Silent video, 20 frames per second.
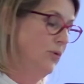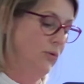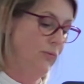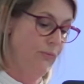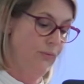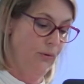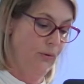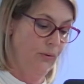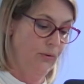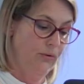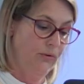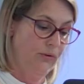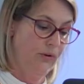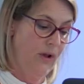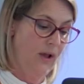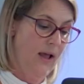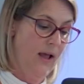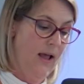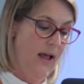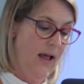rules,
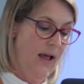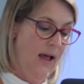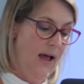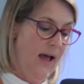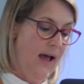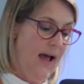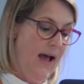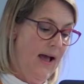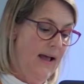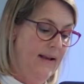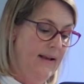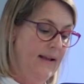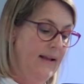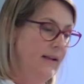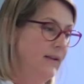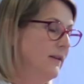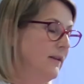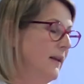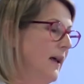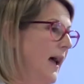and
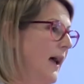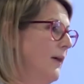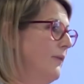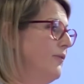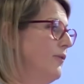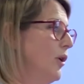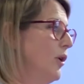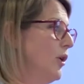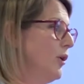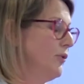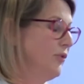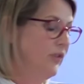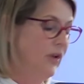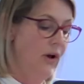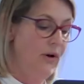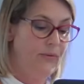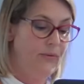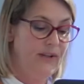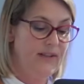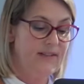it follows
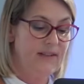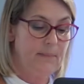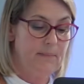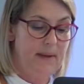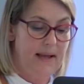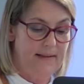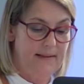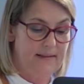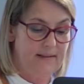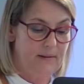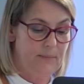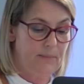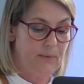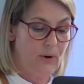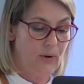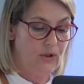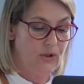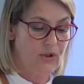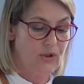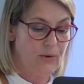a risk-based
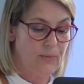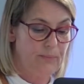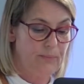approach.